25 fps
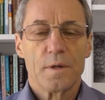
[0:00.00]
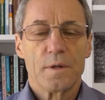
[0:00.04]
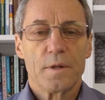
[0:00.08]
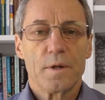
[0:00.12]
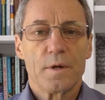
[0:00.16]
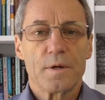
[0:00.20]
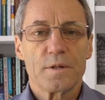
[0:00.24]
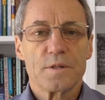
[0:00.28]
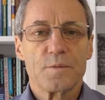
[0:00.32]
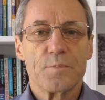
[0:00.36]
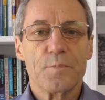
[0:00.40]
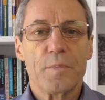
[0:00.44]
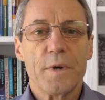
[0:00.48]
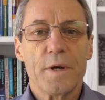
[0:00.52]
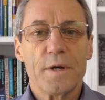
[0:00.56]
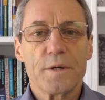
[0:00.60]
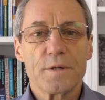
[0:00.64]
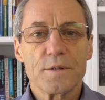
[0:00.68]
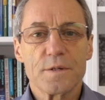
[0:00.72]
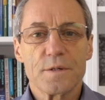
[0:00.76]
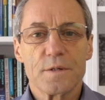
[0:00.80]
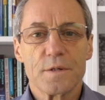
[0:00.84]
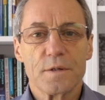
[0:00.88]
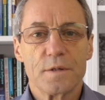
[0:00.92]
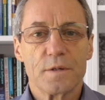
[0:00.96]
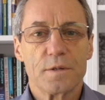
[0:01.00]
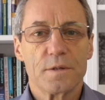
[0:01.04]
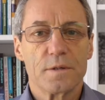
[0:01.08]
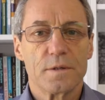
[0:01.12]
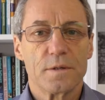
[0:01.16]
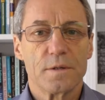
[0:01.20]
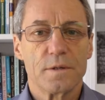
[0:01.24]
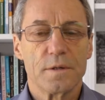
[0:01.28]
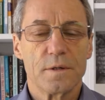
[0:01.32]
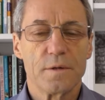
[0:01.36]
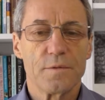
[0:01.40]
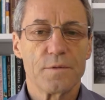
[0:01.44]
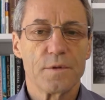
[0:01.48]
Now, it's best
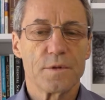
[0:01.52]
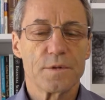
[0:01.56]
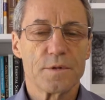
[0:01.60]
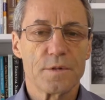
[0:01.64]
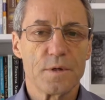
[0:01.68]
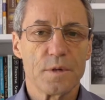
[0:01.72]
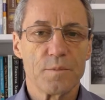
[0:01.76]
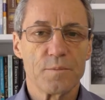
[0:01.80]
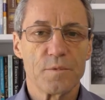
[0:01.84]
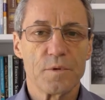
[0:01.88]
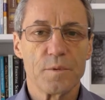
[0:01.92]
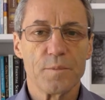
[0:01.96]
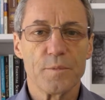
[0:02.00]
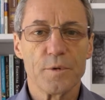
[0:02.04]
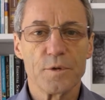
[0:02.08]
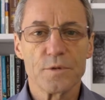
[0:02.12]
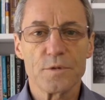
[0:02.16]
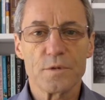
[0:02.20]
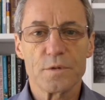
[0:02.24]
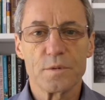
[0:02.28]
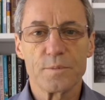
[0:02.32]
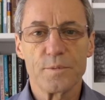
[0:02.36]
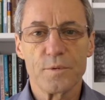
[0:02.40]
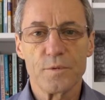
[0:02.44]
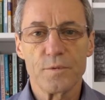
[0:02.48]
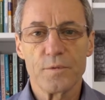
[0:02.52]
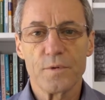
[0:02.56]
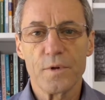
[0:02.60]
if there's some demonstrable